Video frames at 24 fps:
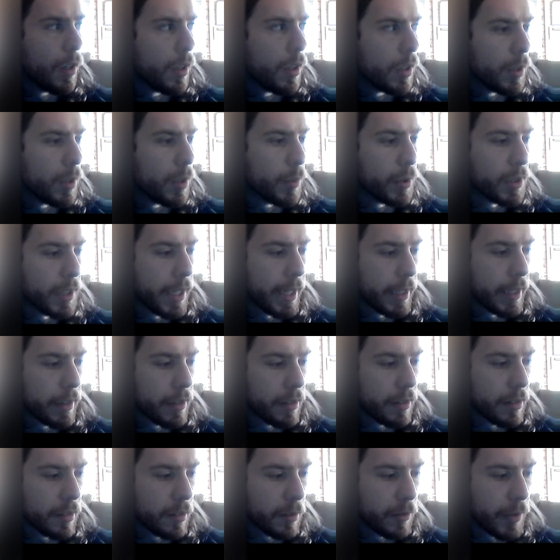The
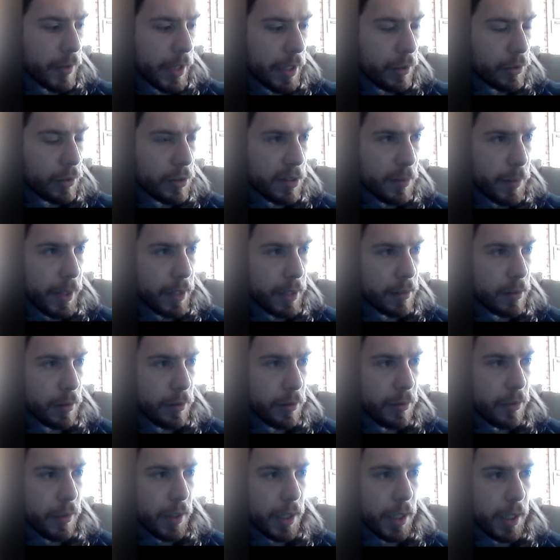protagonist is very
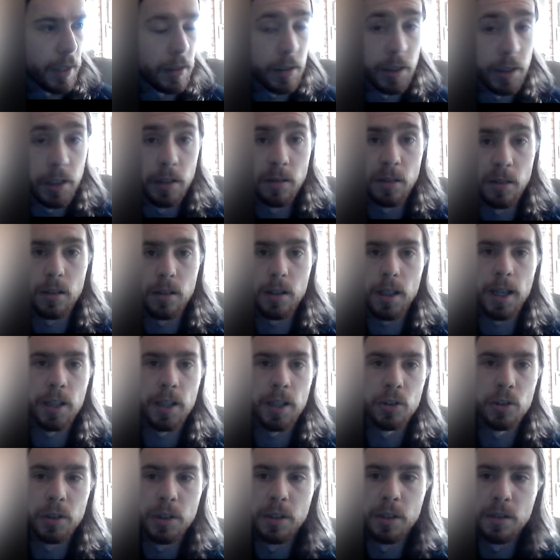introspective, and here's
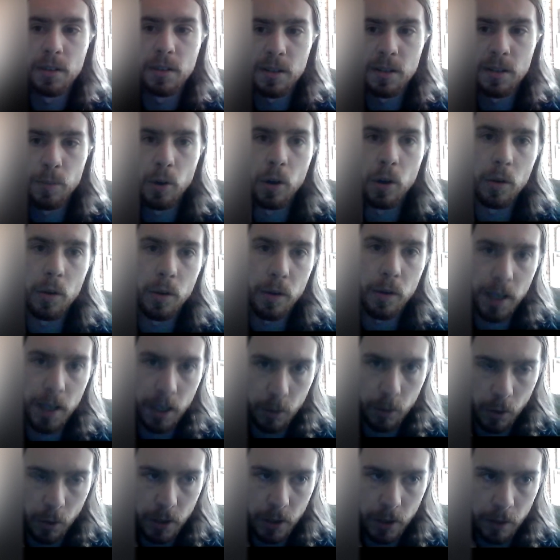a spoiler that I
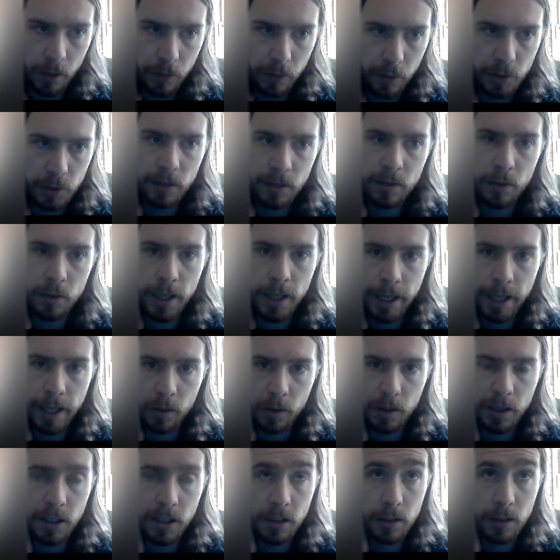will give just to
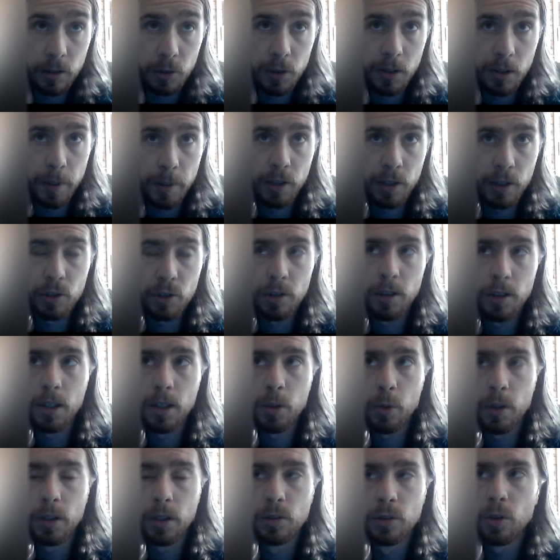highlight his introspection that I
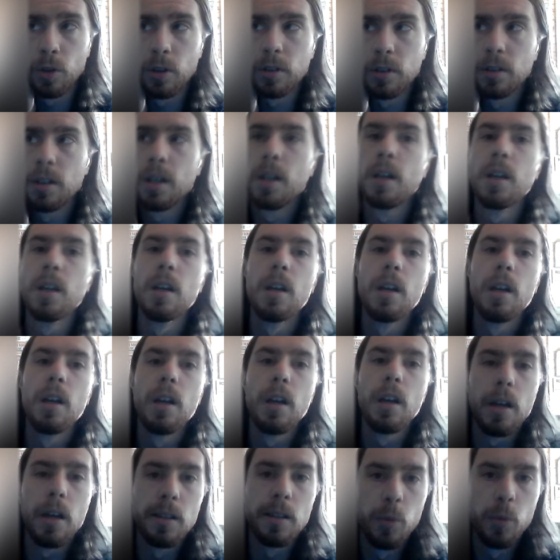quite enjoyed.
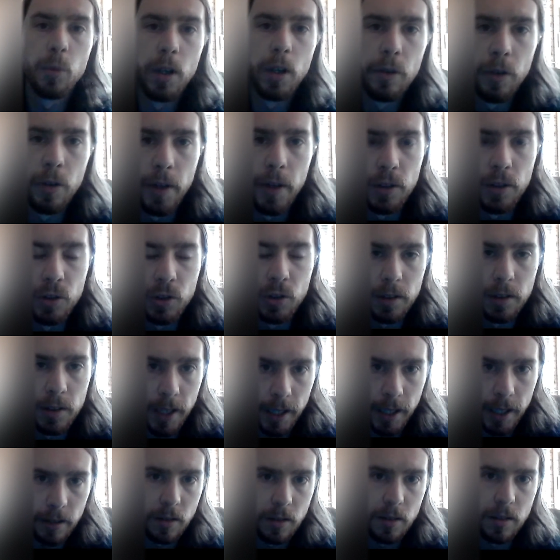His wife eventually
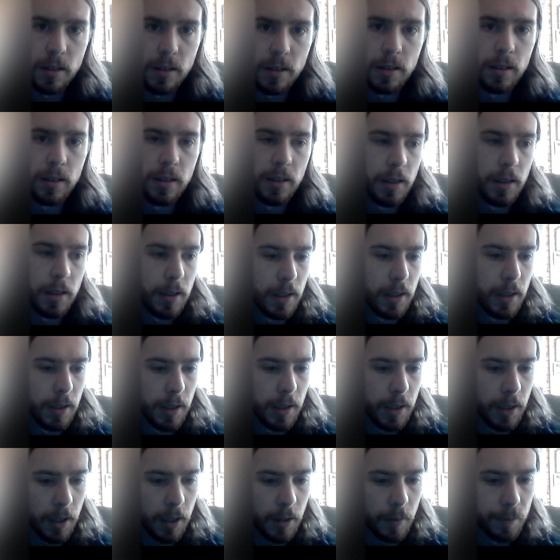dies
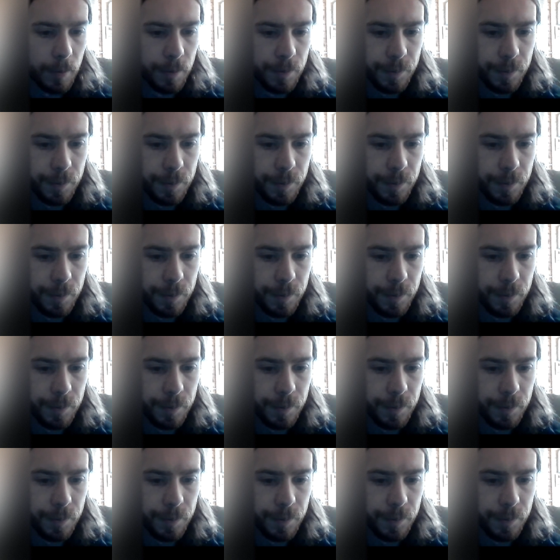from